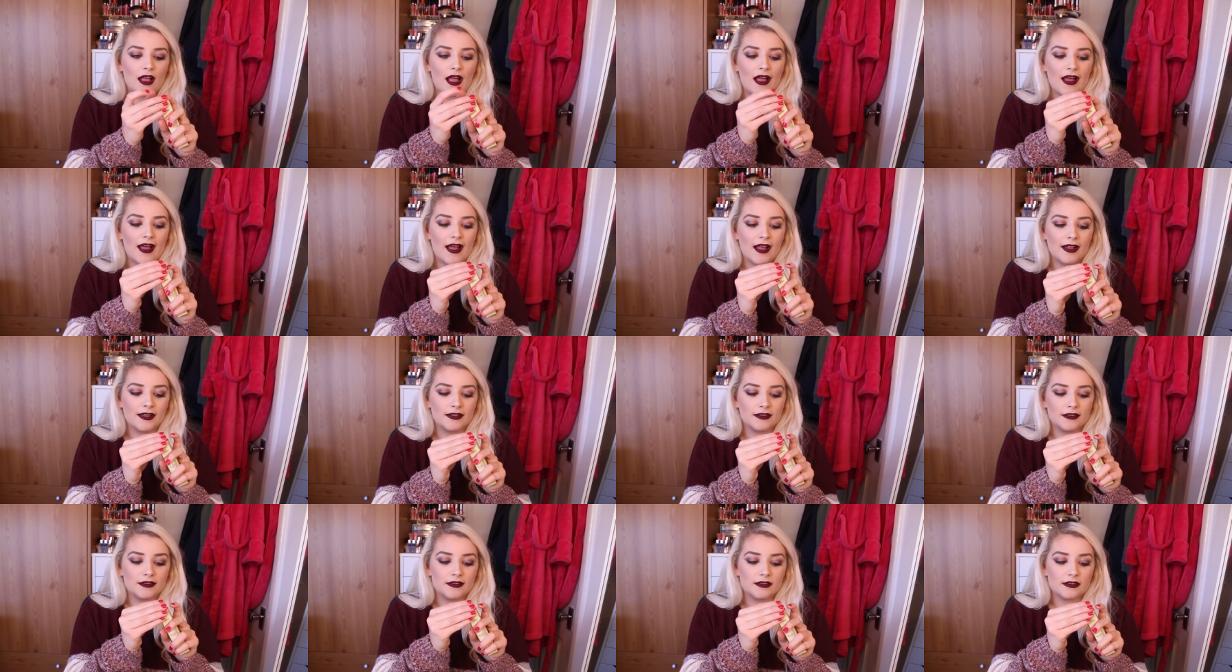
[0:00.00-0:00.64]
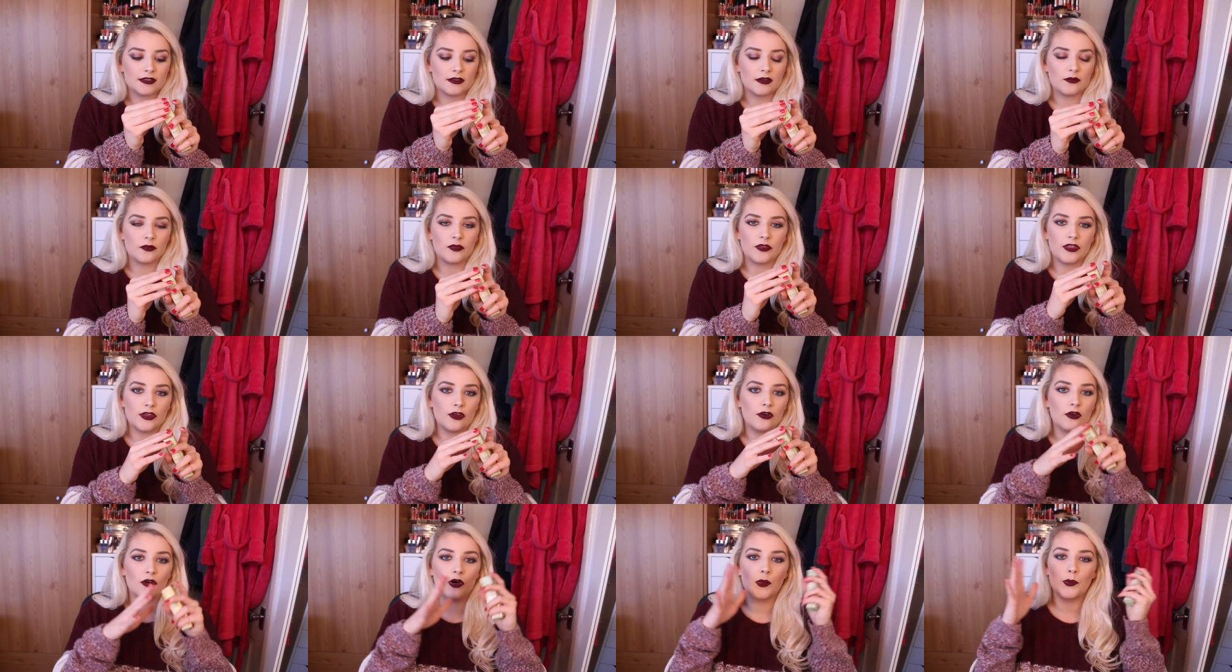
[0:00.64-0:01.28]
and
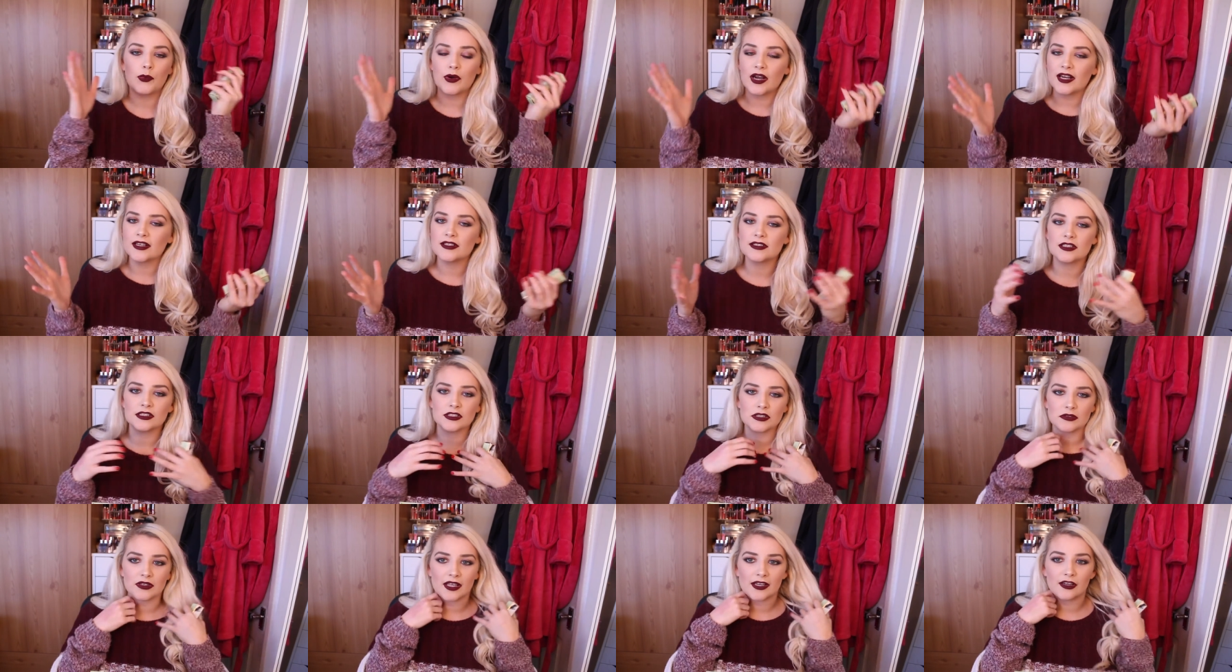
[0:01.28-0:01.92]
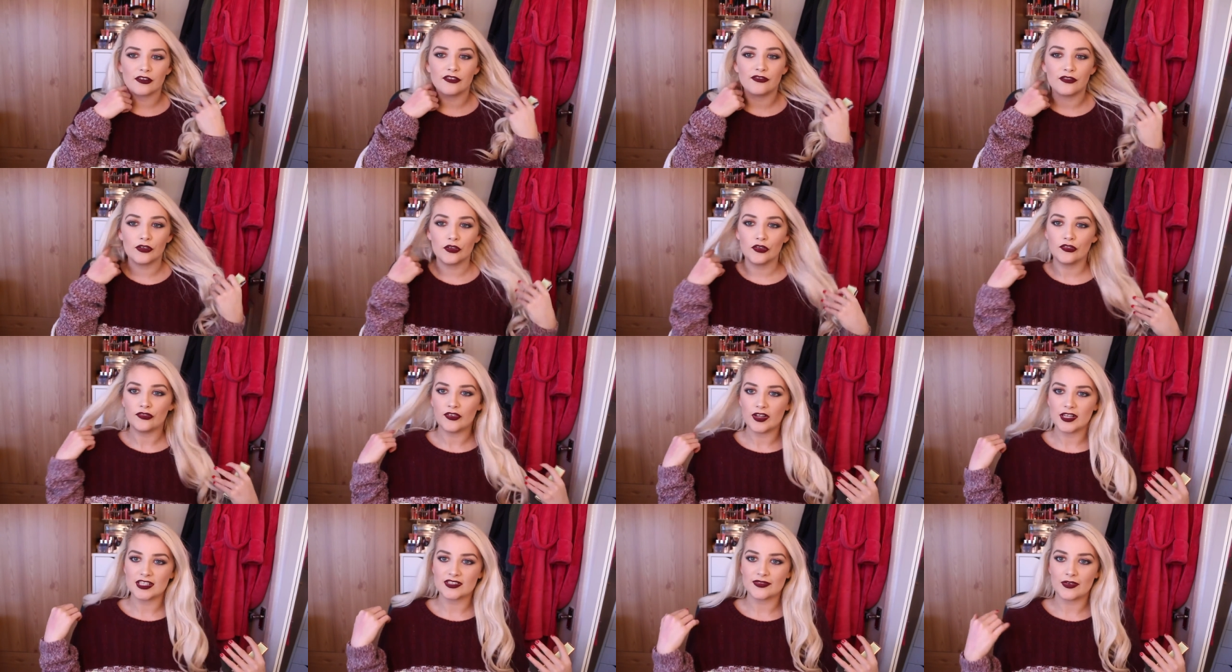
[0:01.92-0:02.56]
the whole brand and do like a full
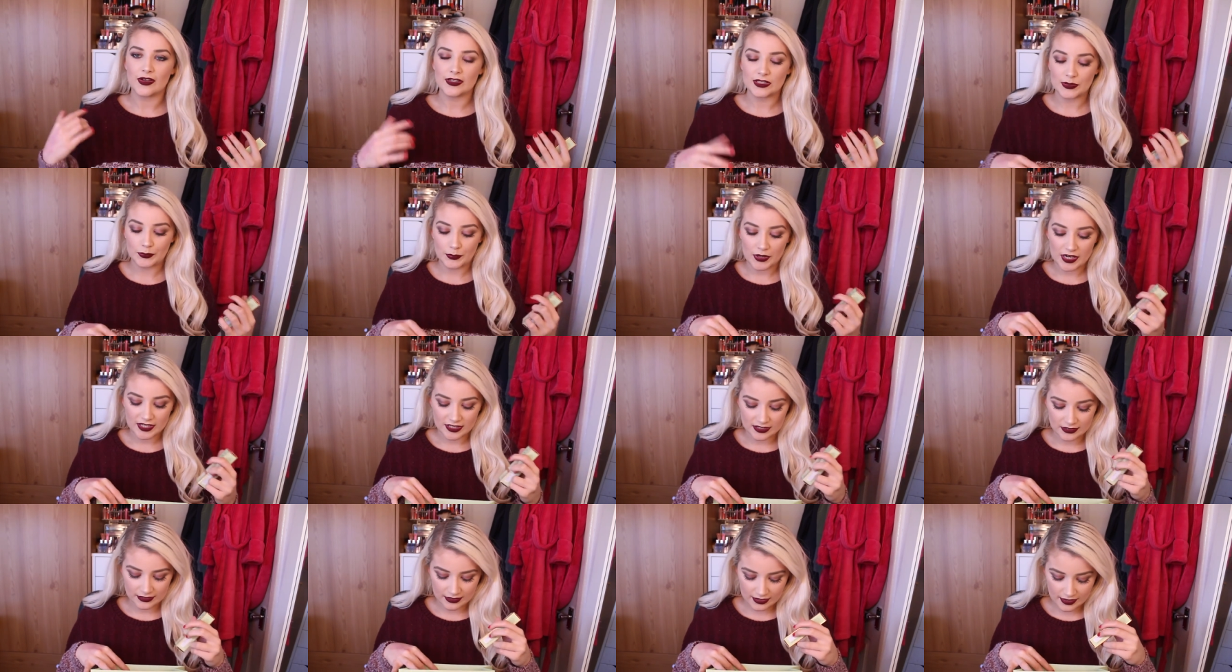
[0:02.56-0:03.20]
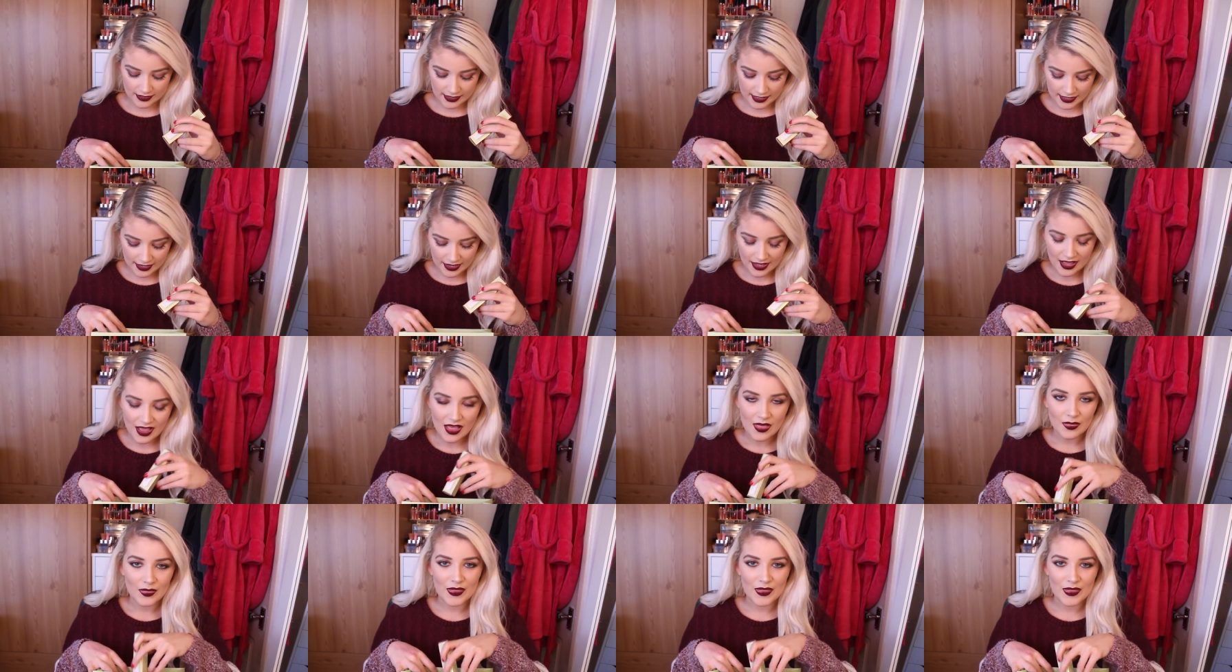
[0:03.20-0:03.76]
face first impressions on it,